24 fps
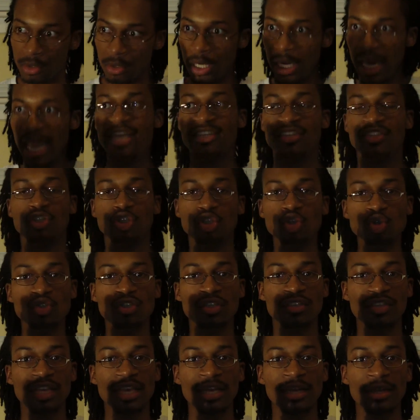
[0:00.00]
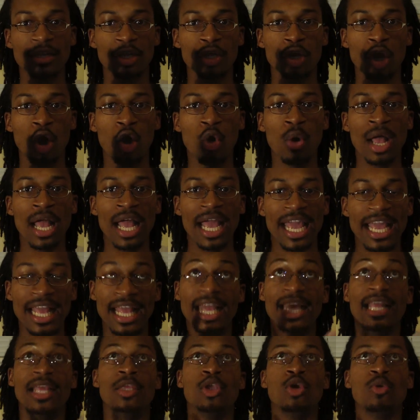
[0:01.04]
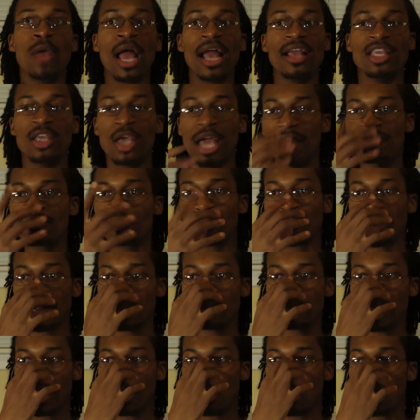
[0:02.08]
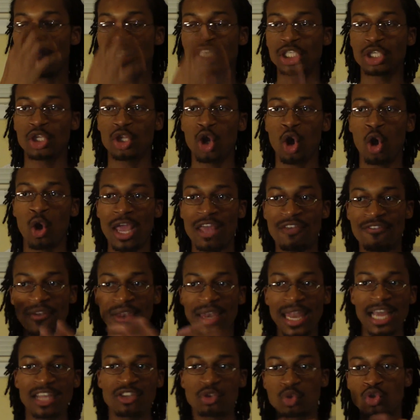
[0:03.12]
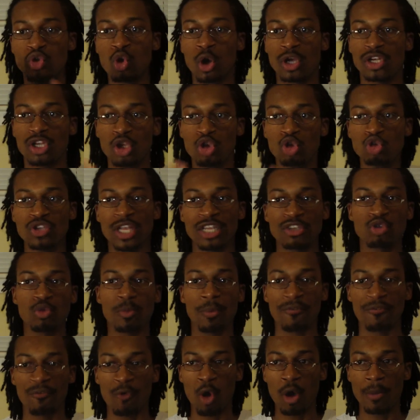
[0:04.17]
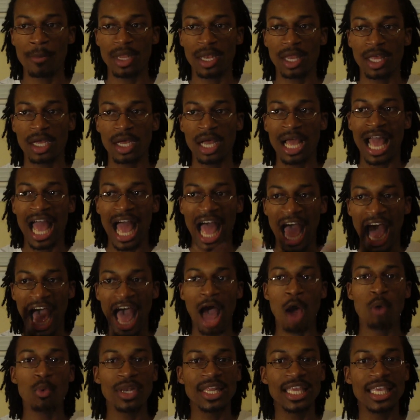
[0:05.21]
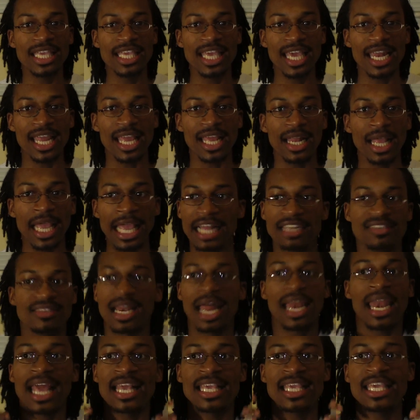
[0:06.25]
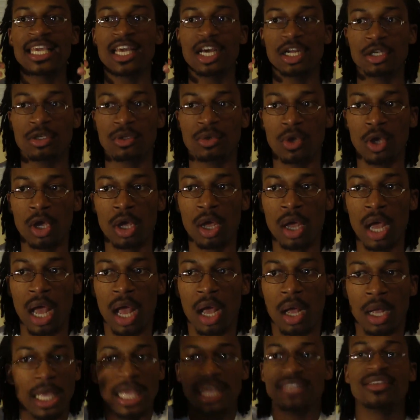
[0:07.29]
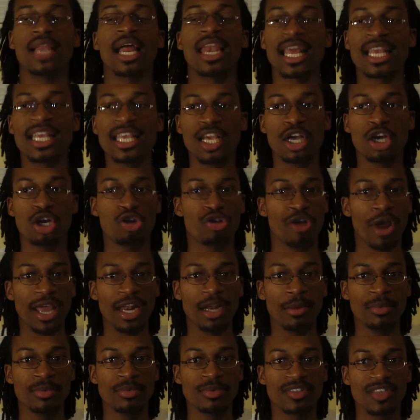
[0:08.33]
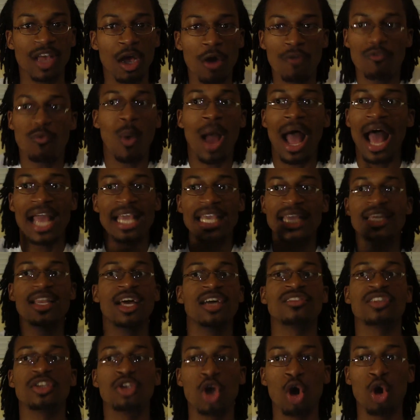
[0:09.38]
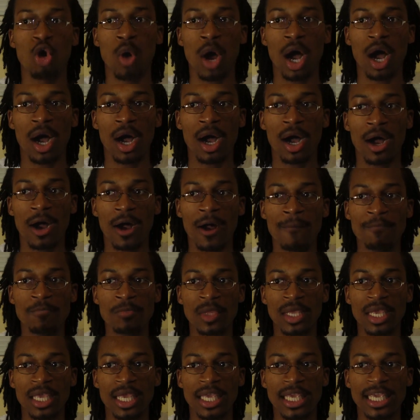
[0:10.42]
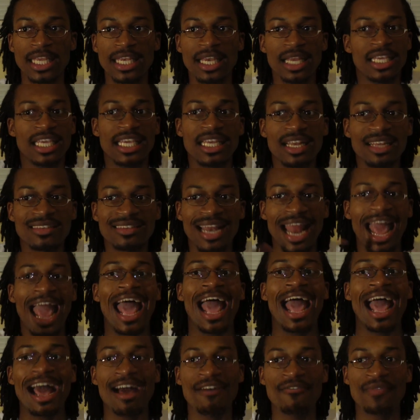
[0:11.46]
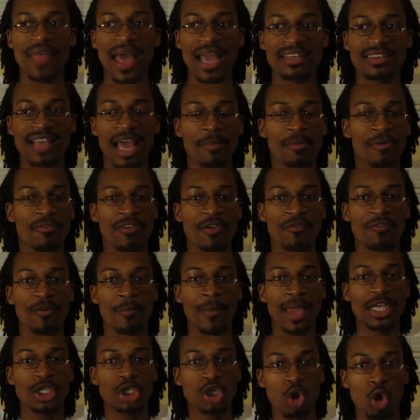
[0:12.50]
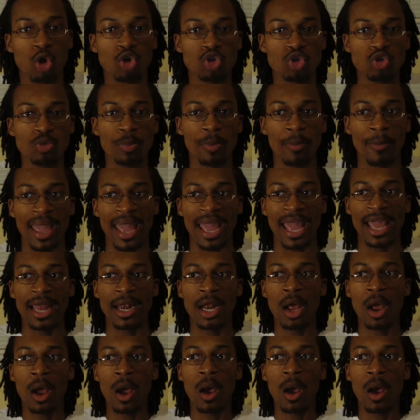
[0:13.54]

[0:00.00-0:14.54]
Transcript: Lex uses it. You know, you have to bring up that question, you know, if Lex was going to use that super formula, how would he get it? It's not like he could It's not like he could create him himself. Why? He doesn't know, he doesn't have that type of information on Superman.